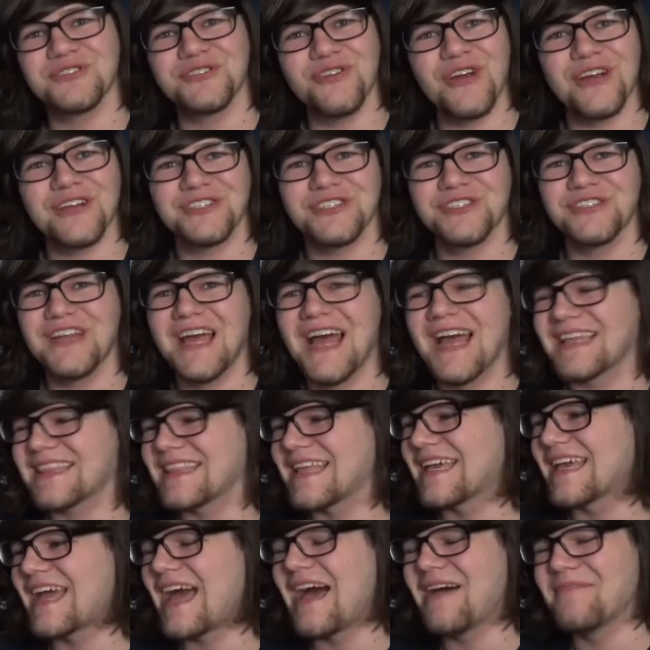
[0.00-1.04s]
structure deck
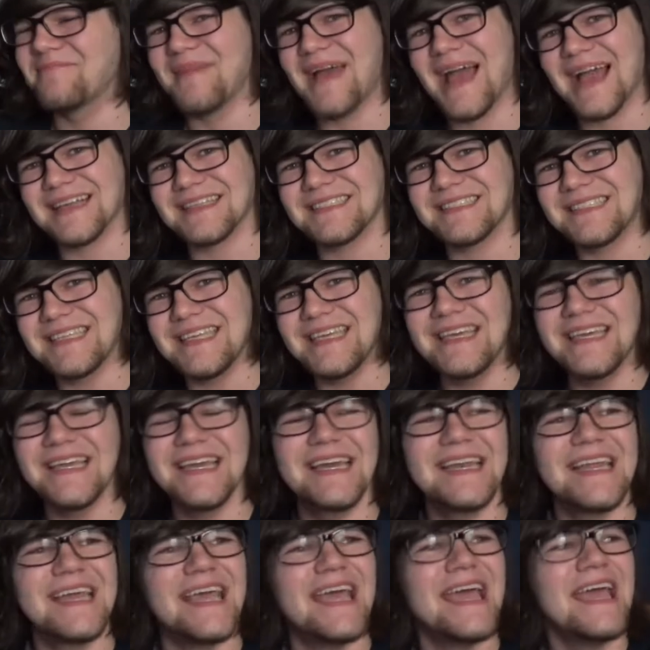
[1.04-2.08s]
that got Max
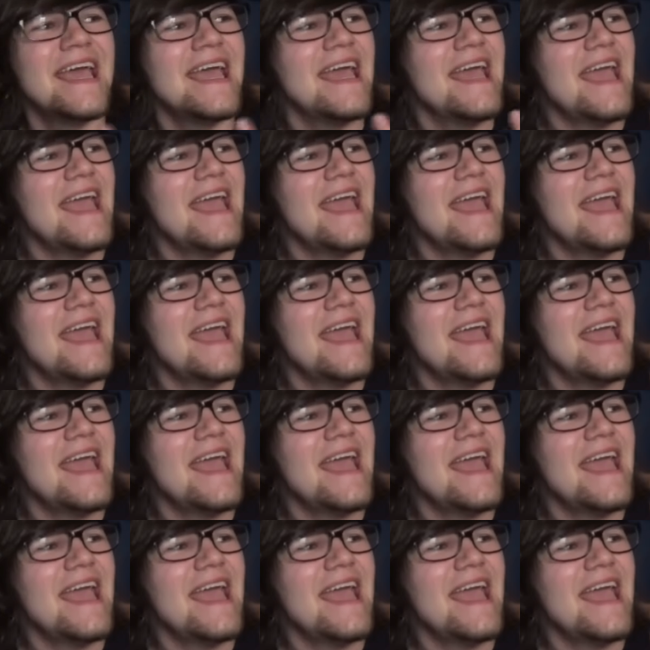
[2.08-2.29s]
C in it,